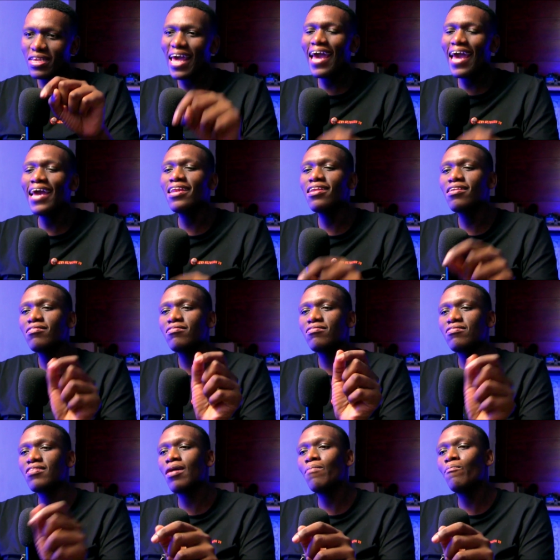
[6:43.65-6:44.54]
and
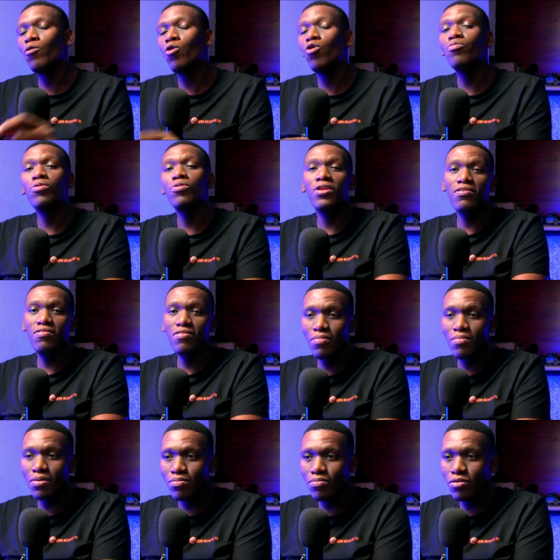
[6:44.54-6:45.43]
some community
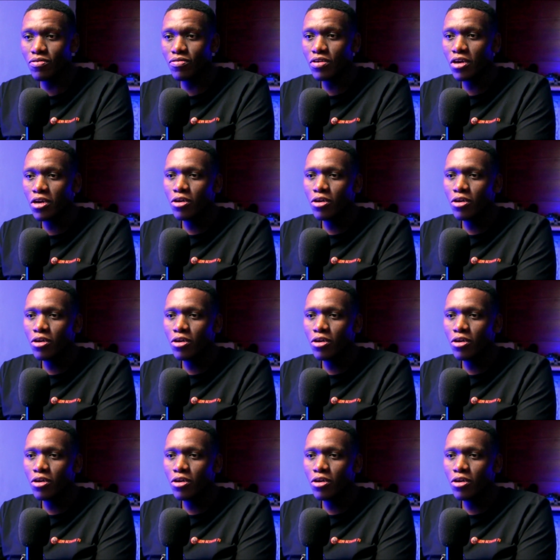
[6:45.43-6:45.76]
members.